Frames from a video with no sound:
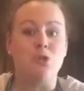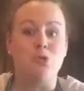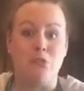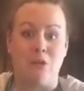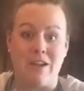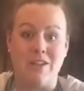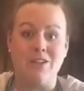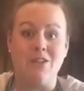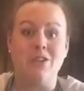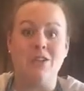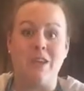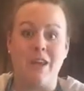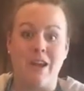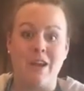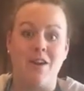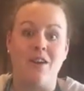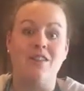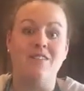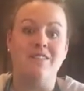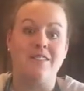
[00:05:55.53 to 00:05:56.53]
drench
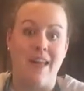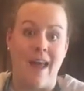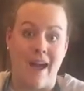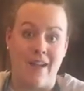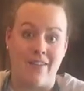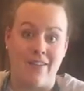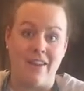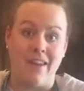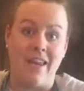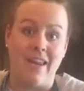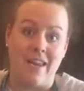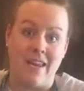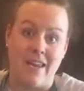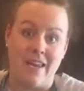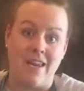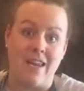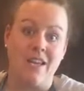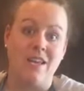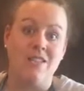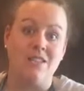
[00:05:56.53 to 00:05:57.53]
their salad
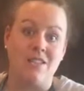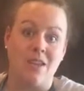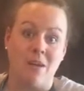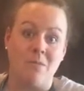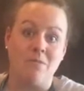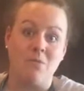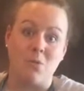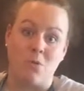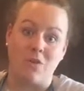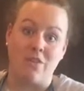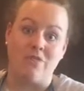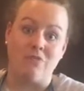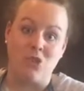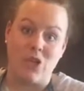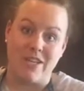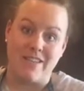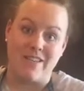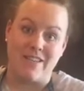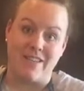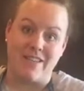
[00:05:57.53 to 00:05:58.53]
in some sort of
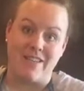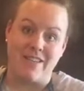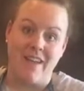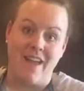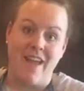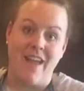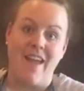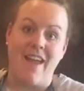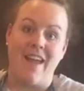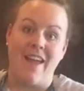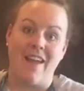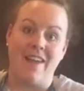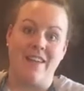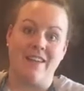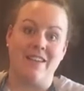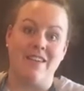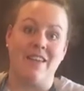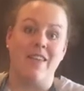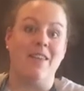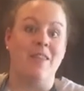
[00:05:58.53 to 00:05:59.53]
dressing,
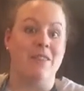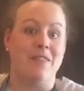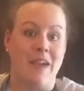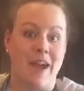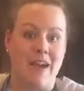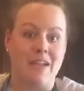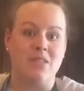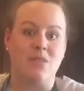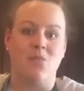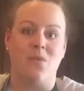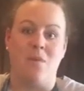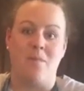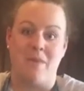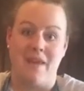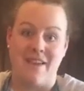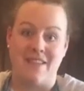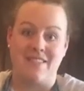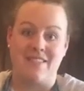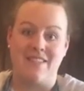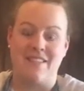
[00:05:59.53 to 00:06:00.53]
and that's what
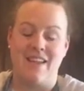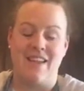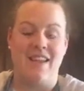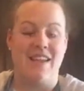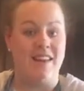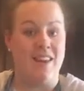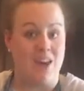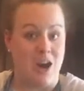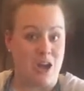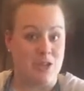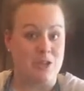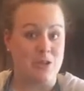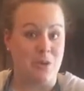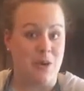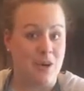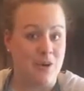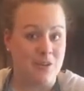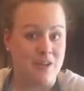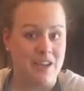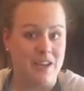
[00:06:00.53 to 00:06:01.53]
makes it not so
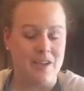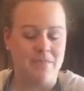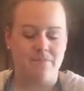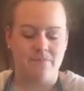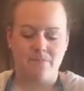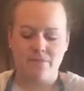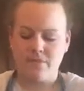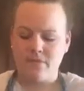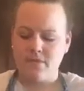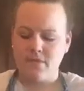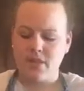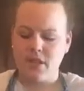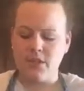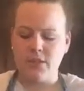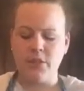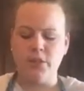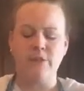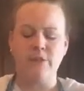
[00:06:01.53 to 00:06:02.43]
healthy. So